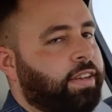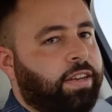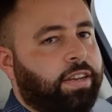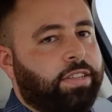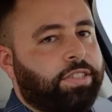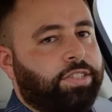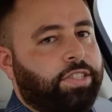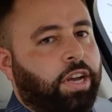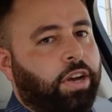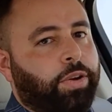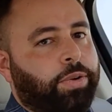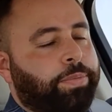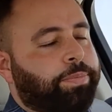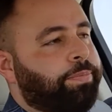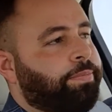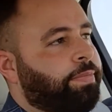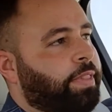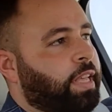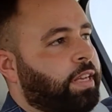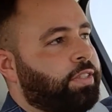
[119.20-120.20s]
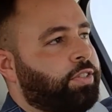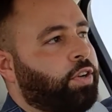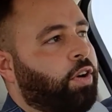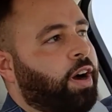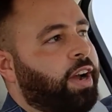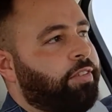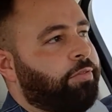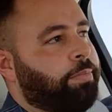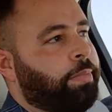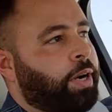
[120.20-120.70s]
So,
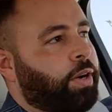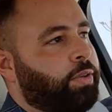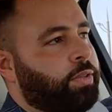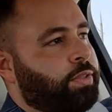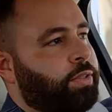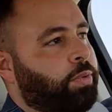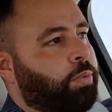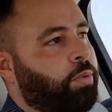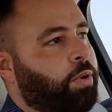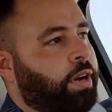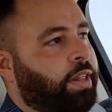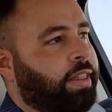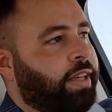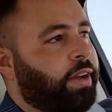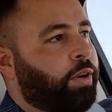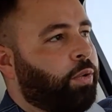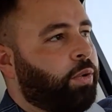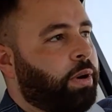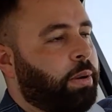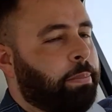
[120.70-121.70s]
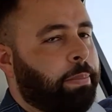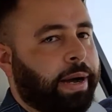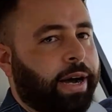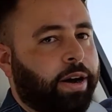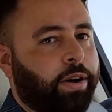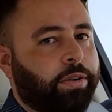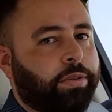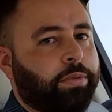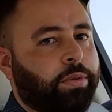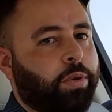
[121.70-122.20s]
drive modes, what are they all
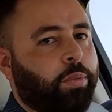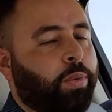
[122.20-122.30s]
about?